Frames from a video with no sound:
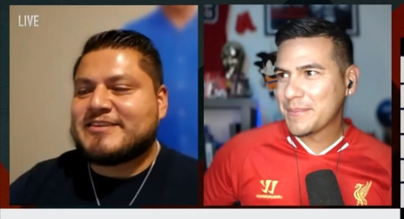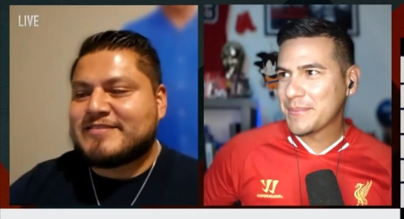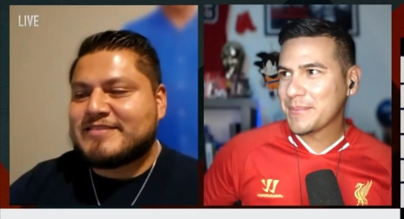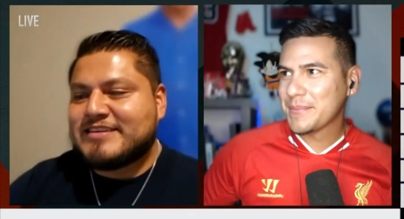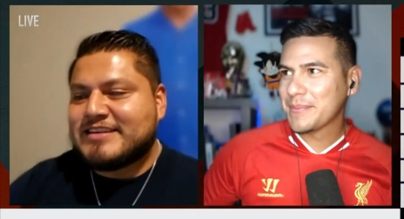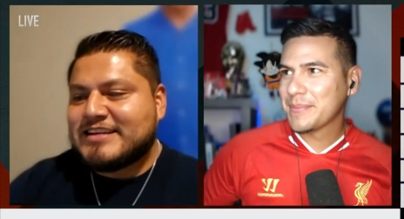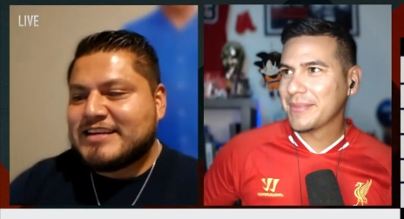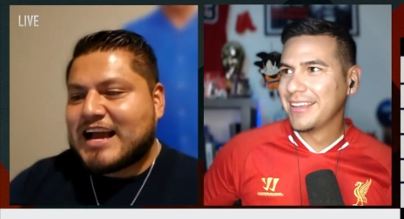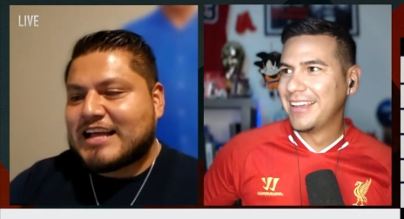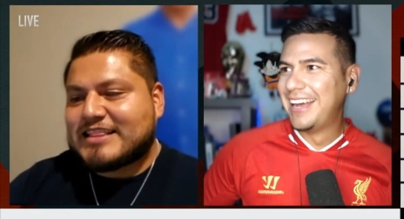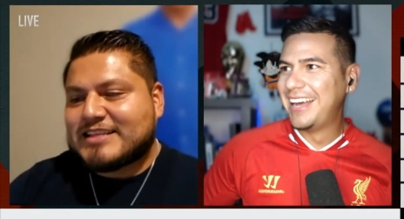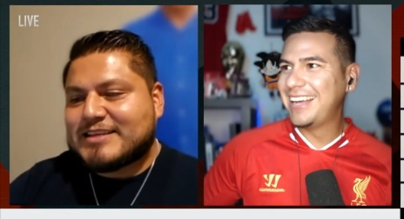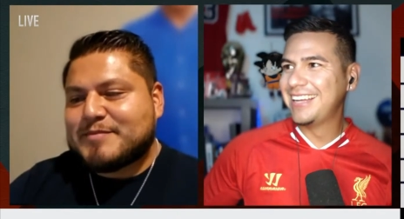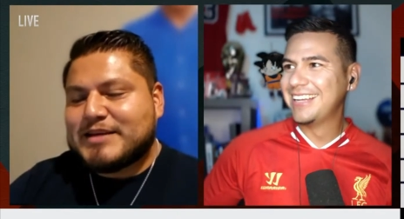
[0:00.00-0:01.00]
Speaker 1: know. Uh,
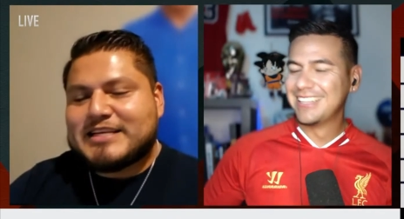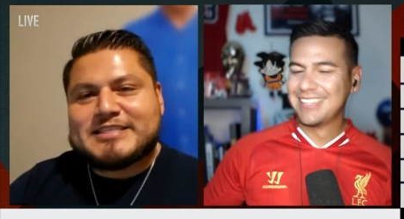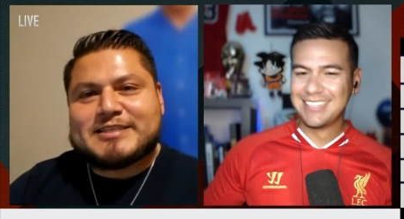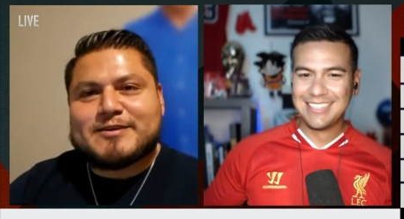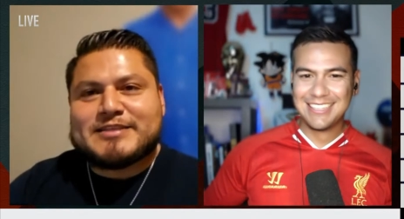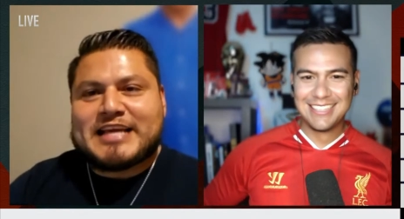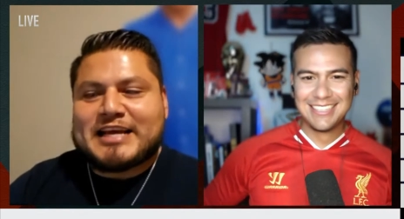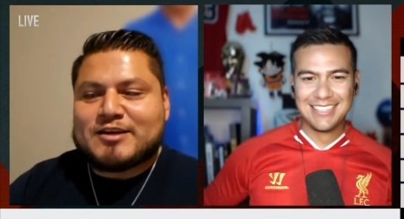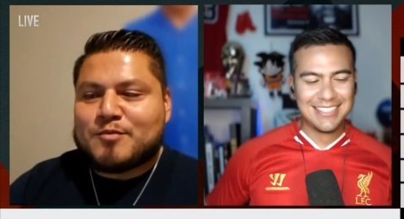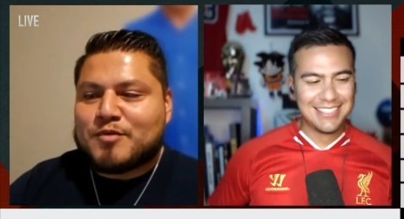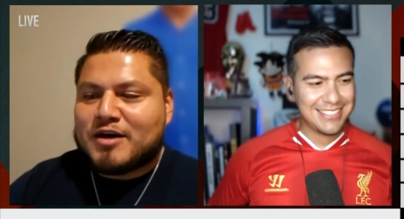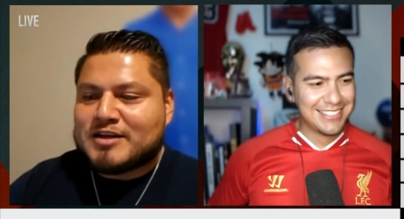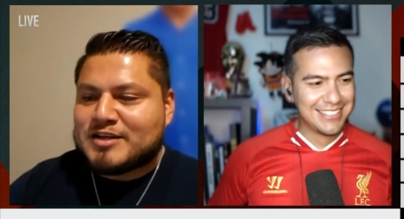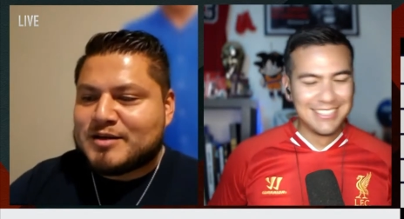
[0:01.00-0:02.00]
to me, he's still Daniel
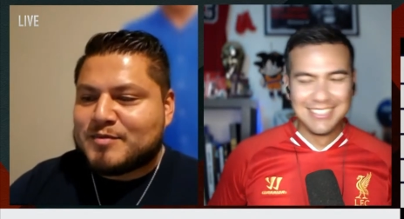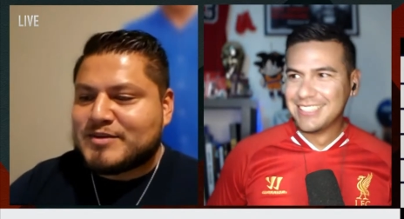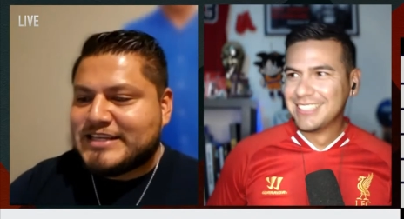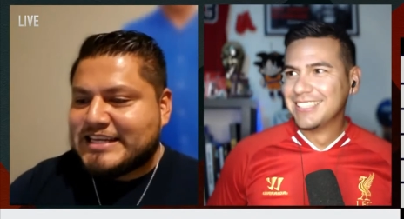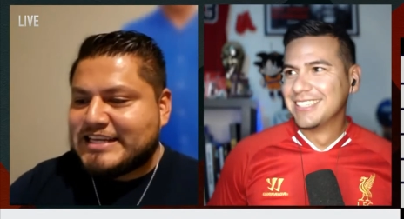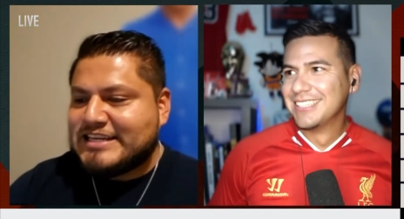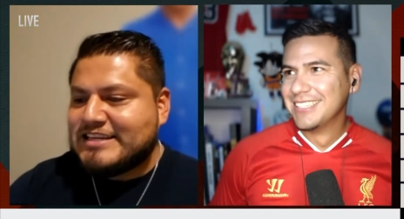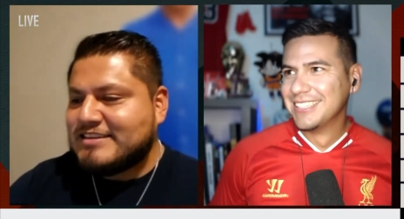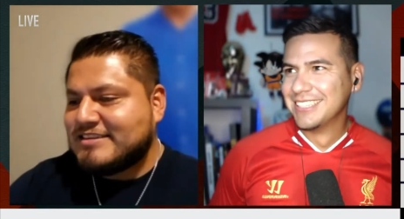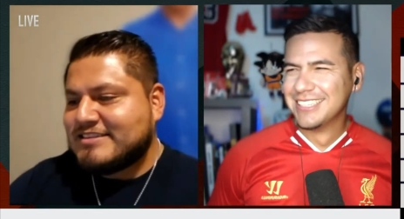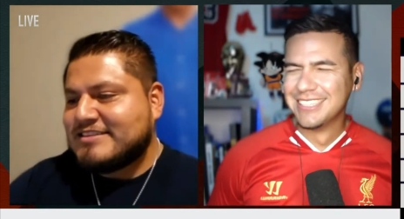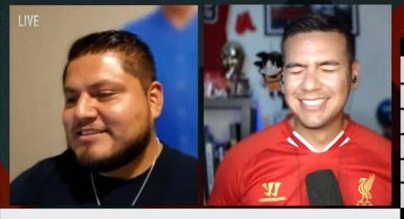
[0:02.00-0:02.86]
Dubois, double D.